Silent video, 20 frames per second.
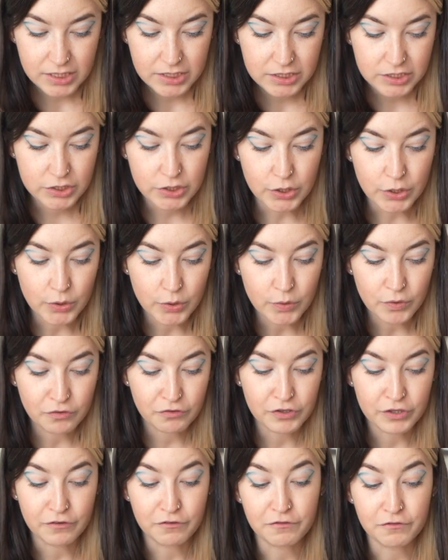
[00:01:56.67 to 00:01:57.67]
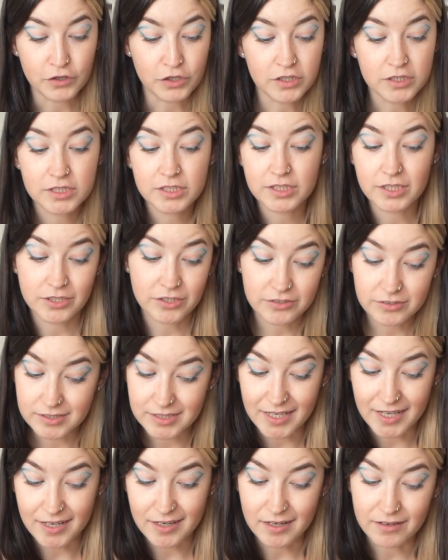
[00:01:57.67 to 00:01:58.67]
So for the first
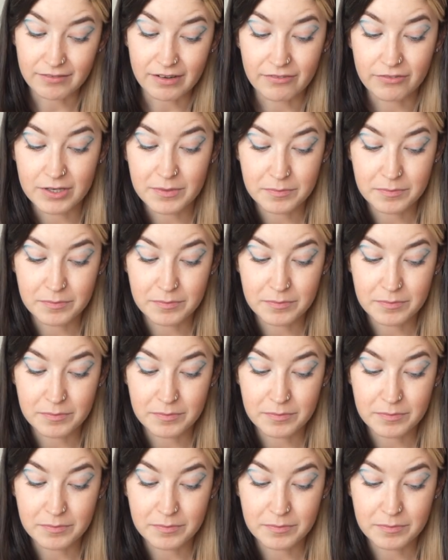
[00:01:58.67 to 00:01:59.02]
Thursday of every